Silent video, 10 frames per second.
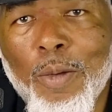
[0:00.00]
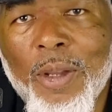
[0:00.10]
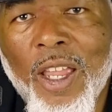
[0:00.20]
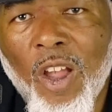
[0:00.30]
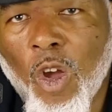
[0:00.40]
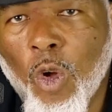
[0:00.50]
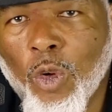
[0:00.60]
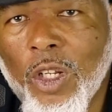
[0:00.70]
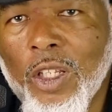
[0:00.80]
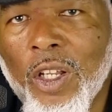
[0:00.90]
to be
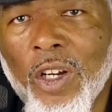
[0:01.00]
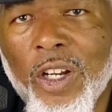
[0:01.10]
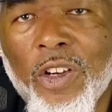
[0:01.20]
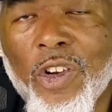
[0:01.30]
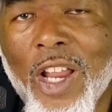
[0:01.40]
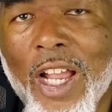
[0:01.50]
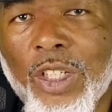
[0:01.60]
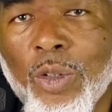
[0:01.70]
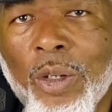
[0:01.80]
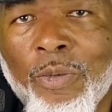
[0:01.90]
holding their
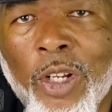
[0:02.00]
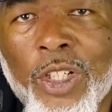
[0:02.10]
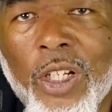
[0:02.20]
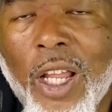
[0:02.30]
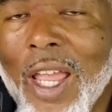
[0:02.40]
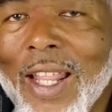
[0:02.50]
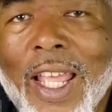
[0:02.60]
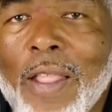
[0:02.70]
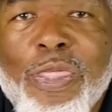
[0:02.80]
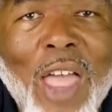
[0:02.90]
international convention. They
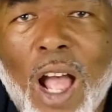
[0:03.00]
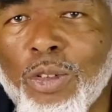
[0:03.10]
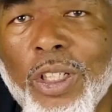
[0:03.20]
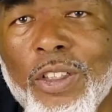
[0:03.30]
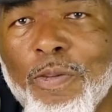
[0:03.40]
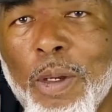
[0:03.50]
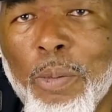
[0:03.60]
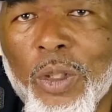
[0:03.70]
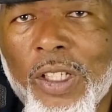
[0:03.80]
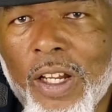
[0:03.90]
had thousands of
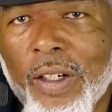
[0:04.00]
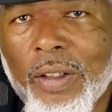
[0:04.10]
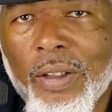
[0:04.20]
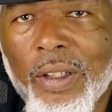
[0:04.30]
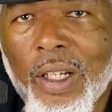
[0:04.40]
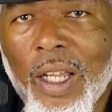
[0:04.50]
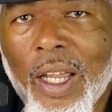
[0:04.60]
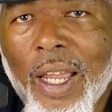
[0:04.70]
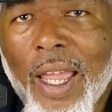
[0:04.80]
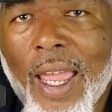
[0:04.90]
members there.
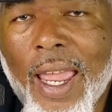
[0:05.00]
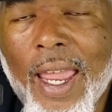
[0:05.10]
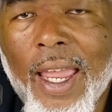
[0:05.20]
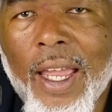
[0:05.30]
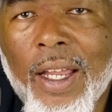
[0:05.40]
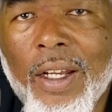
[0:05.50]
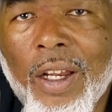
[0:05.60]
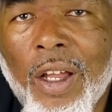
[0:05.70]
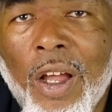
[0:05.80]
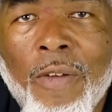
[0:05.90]
And
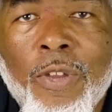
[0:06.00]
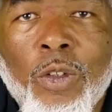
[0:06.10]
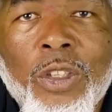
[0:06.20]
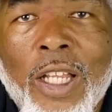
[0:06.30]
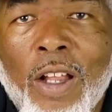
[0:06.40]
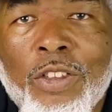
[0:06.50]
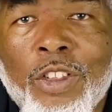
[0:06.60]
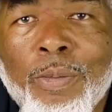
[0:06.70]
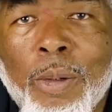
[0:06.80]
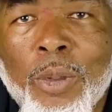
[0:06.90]
of those thousands
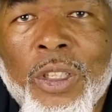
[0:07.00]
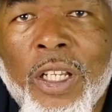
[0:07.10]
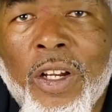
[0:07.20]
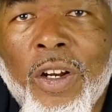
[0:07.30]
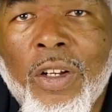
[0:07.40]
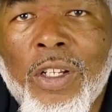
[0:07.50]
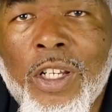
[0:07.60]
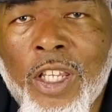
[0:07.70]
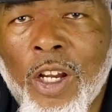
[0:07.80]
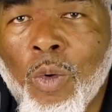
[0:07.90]
of members there,
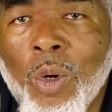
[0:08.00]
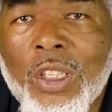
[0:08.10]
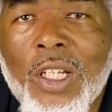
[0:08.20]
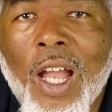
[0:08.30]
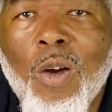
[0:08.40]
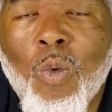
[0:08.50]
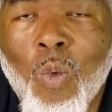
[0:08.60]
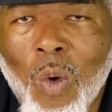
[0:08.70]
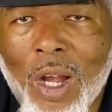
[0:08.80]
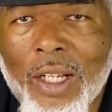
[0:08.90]
there was not
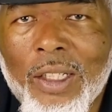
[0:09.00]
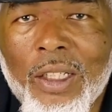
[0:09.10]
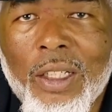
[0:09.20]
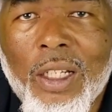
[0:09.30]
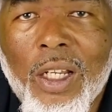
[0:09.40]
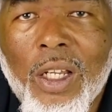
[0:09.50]
one